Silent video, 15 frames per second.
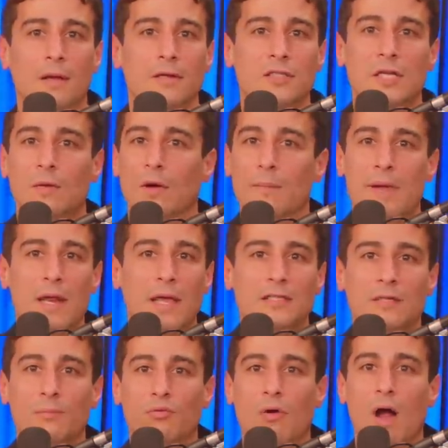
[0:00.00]
secret
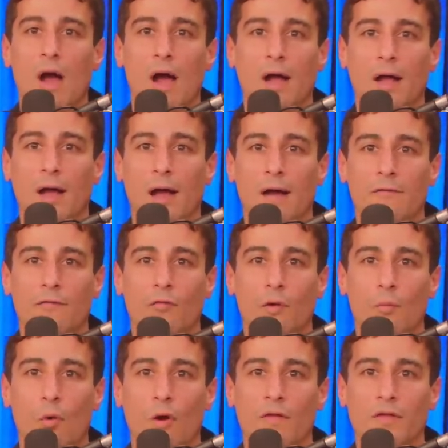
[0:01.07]
meetings in Prague for
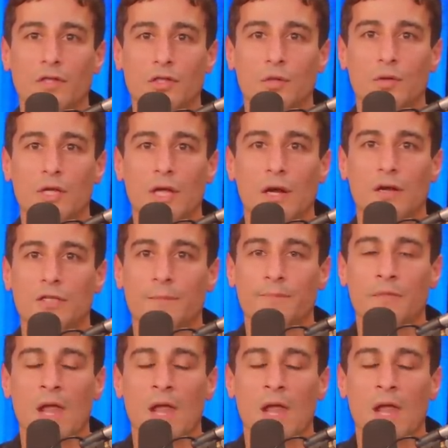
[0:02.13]
more than 2 years.